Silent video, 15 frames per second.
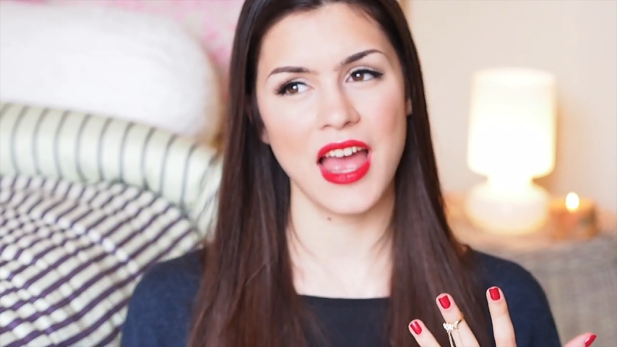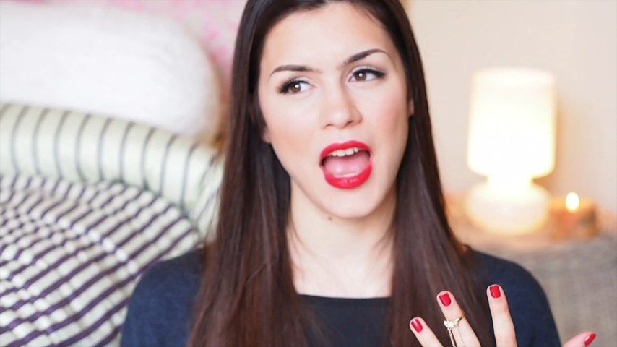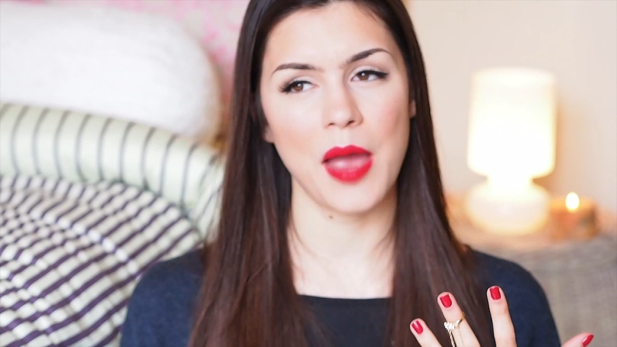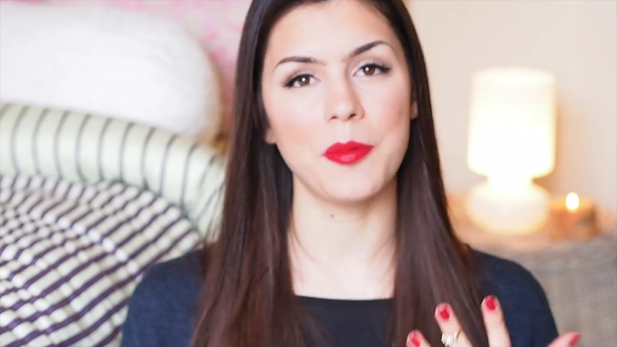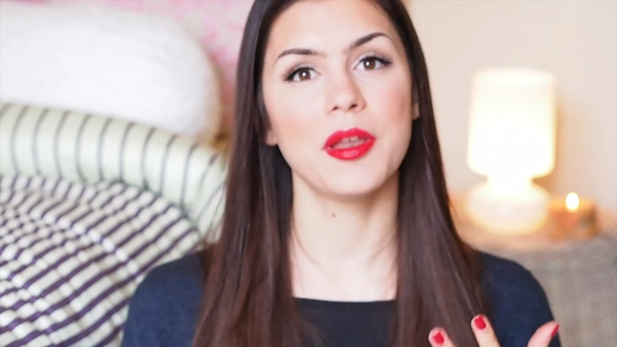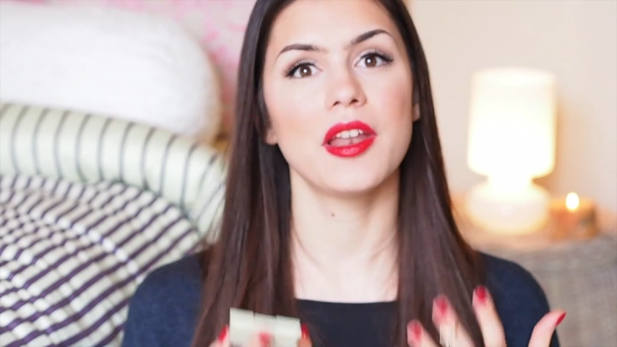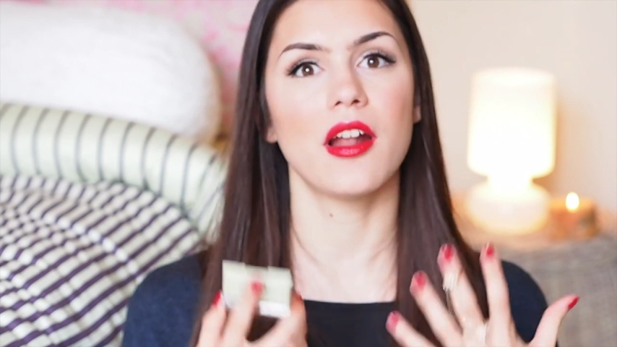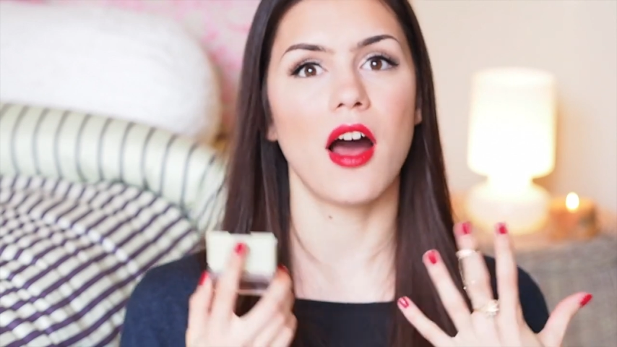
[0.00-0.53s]
I
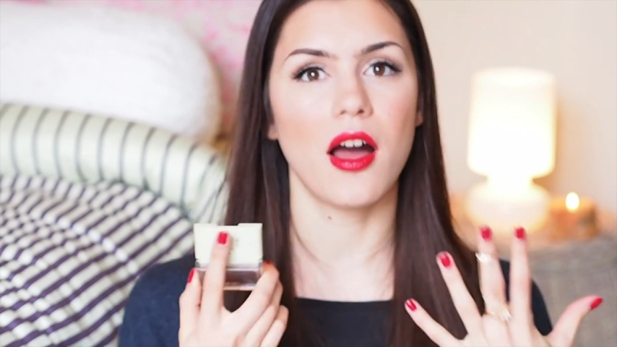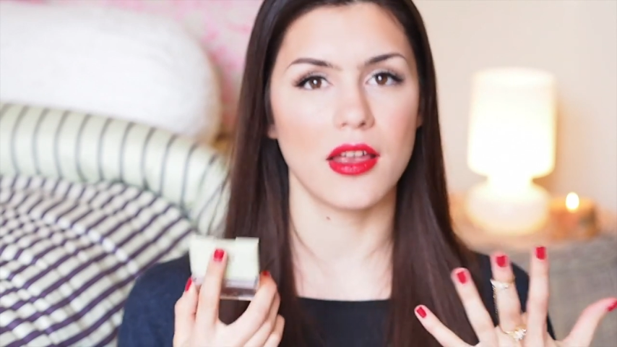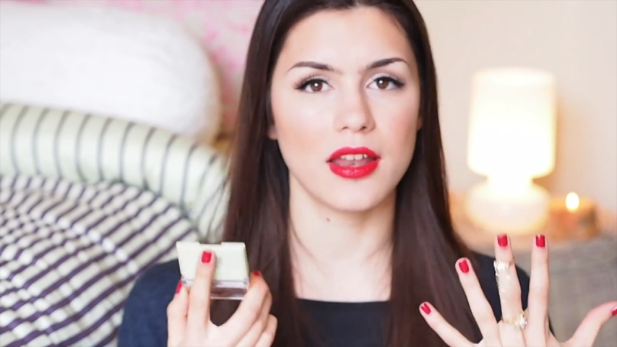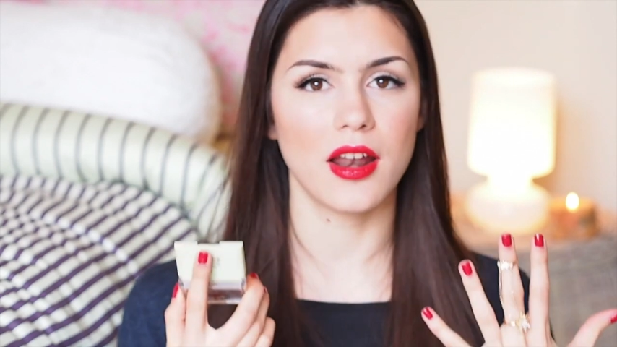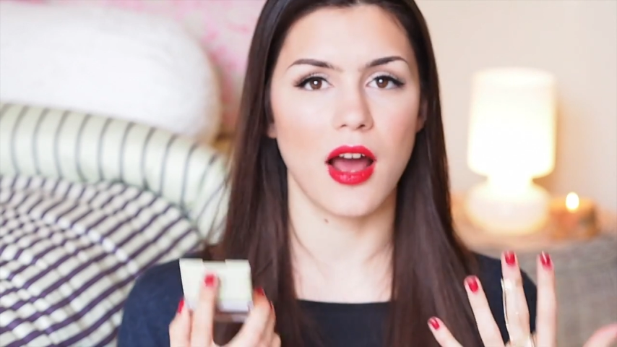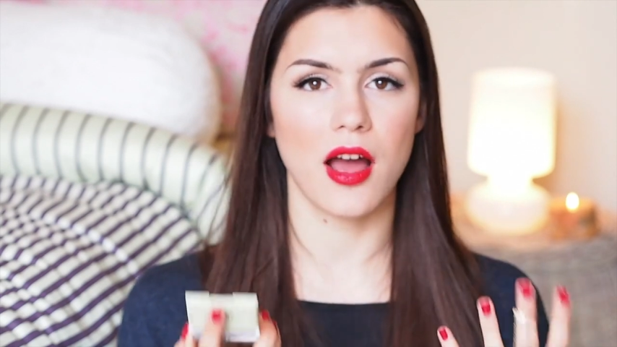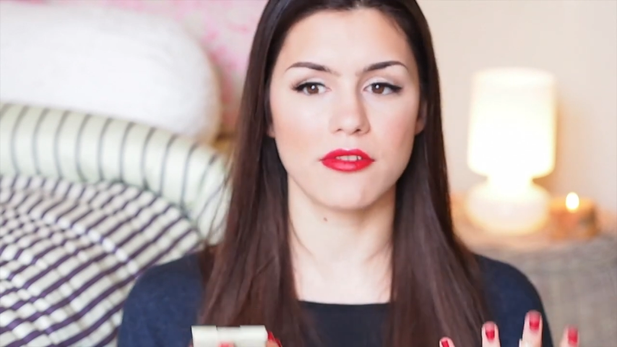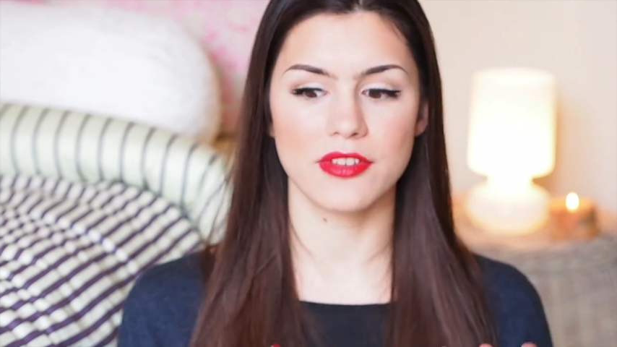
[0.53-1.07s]
mean, it
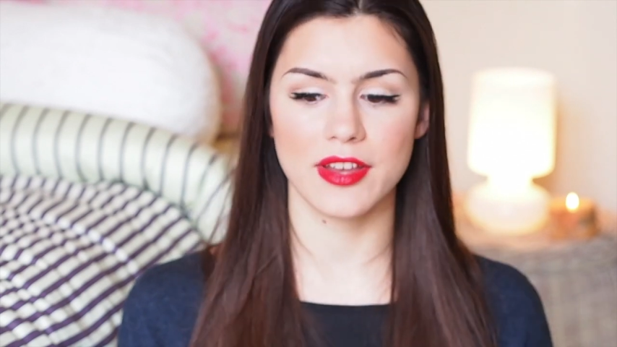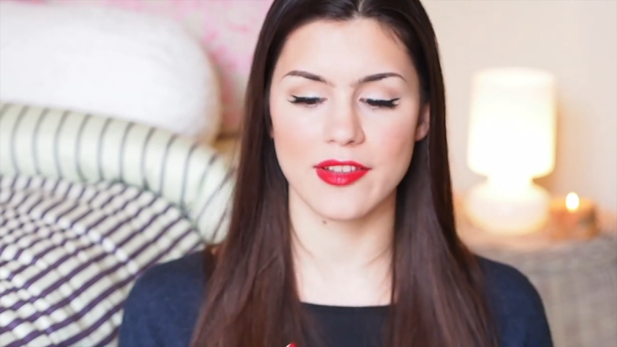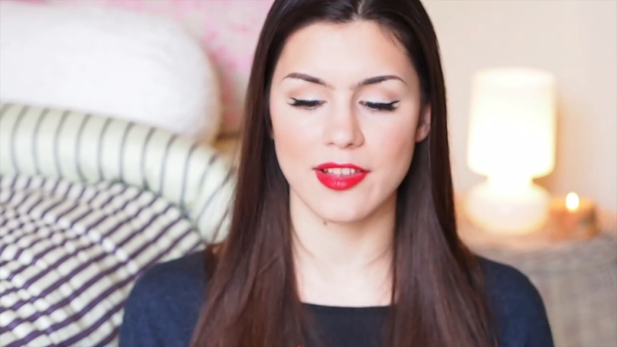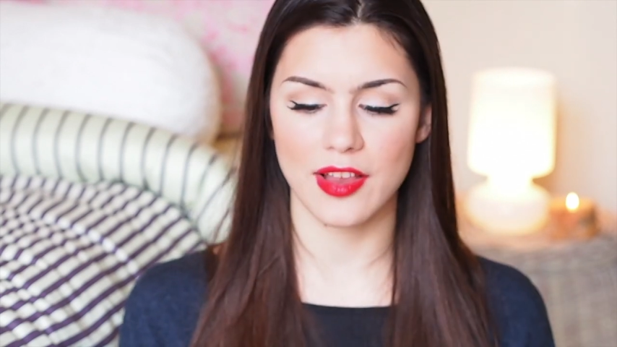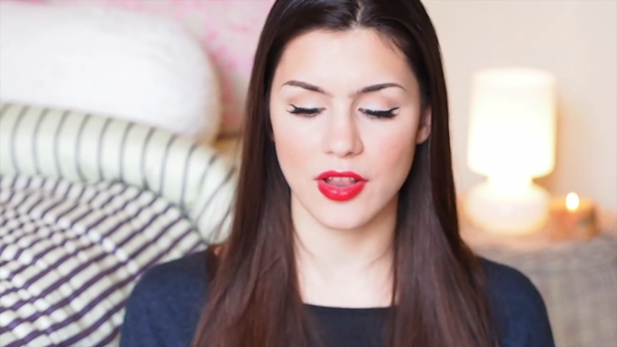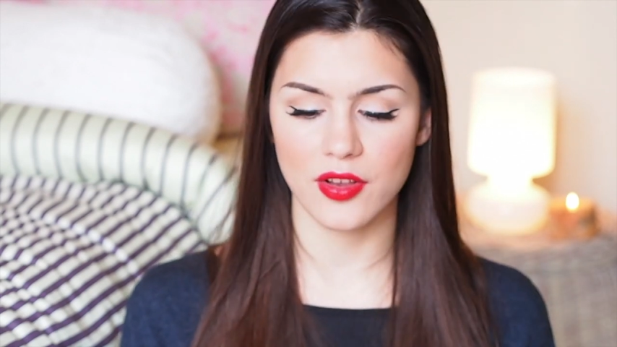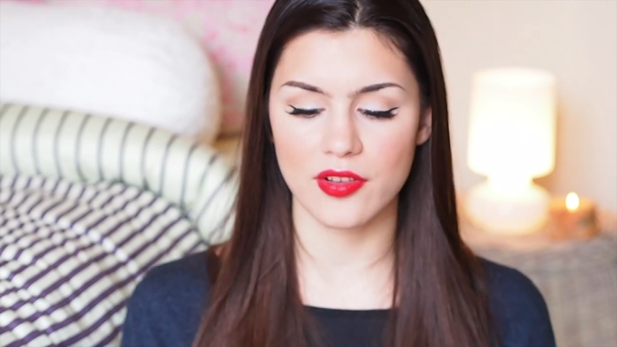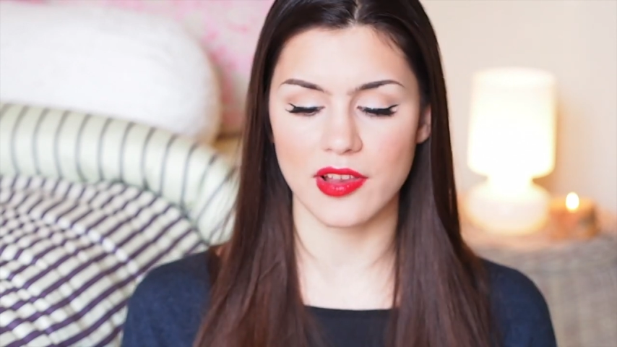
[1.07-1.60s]

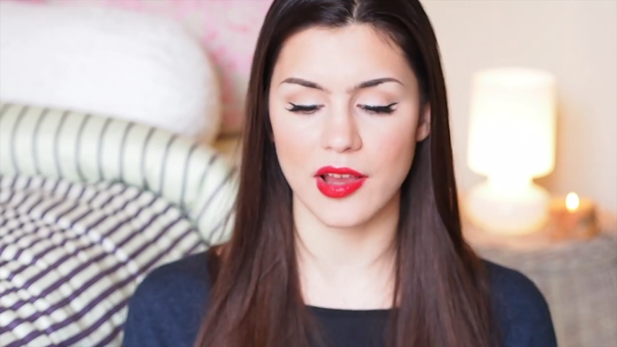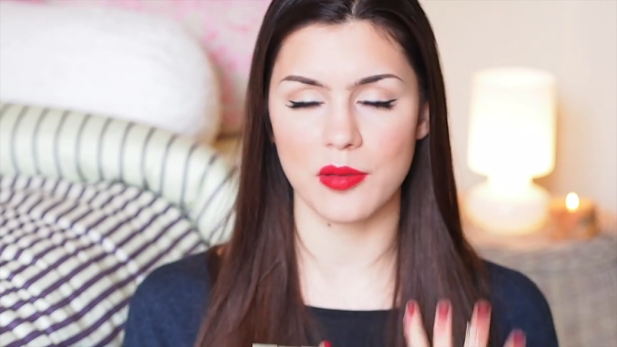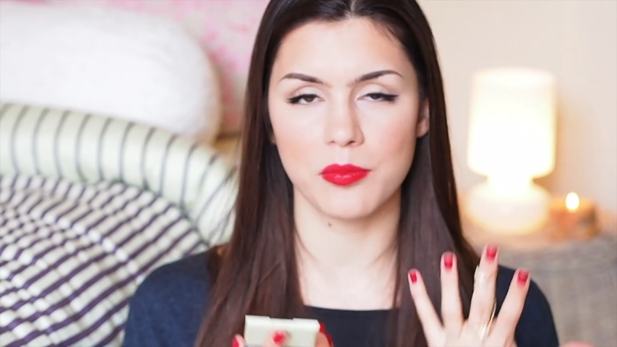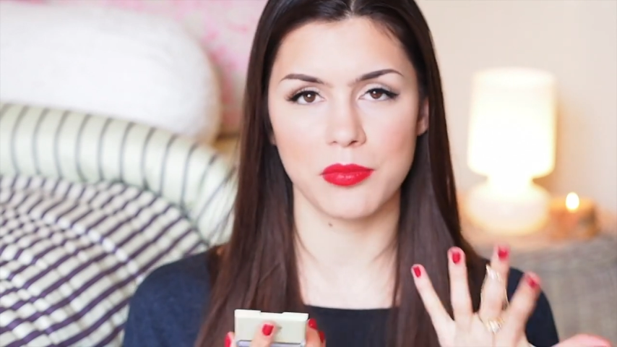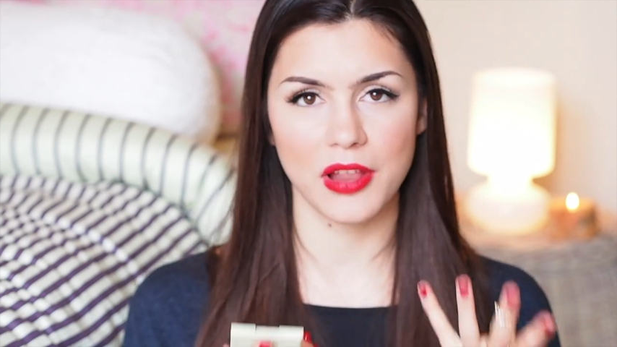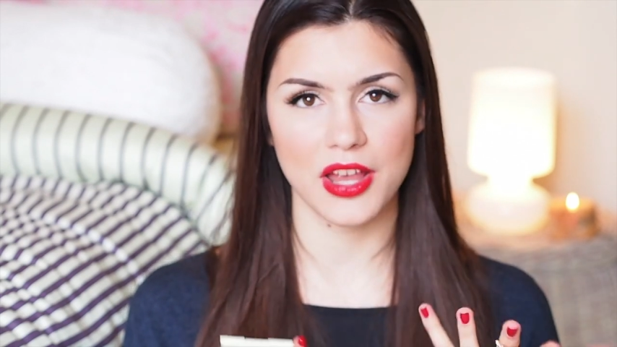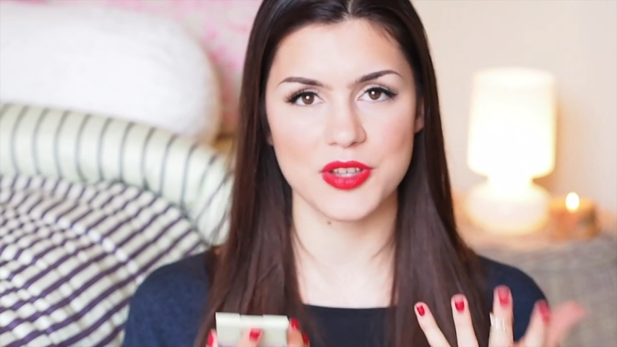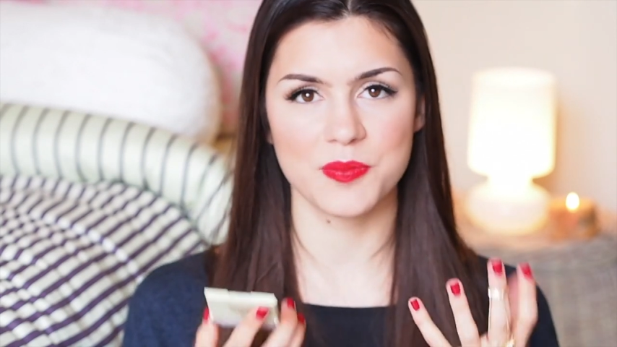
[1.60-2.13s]
obviously looks like
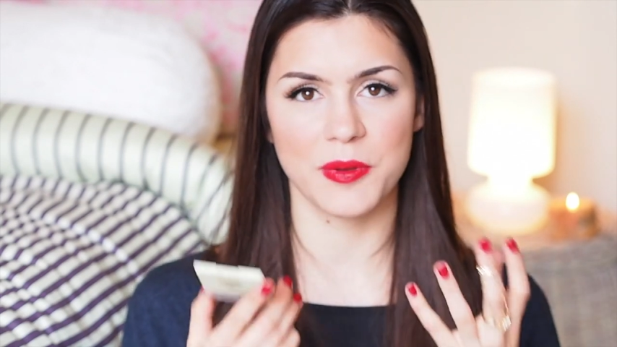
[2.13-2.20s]
blush,